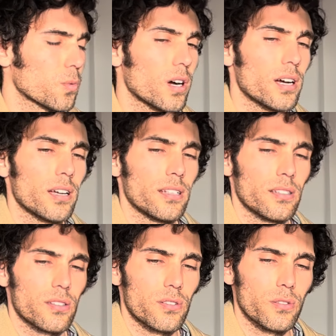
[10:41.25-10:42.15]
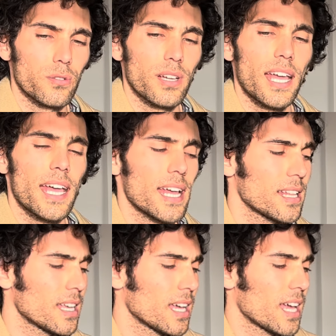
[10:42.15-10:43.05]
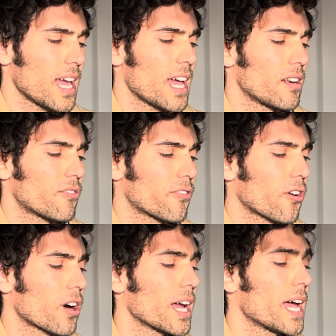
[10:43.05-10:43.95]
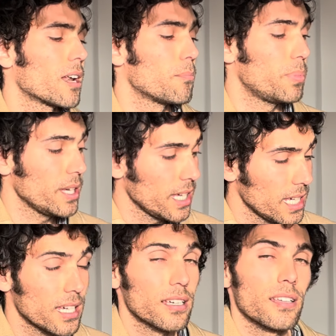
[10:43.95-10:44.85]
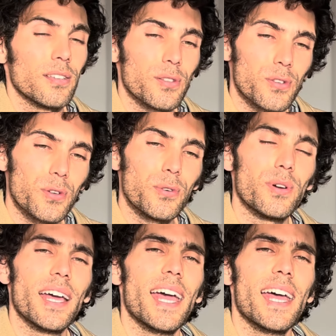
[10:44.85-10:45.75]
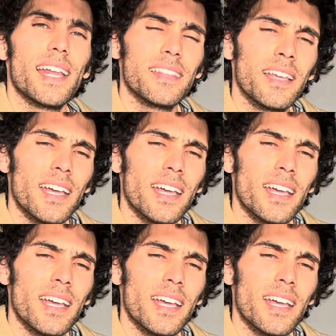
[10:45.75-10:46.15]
1, 2, and 4, and B. 2, and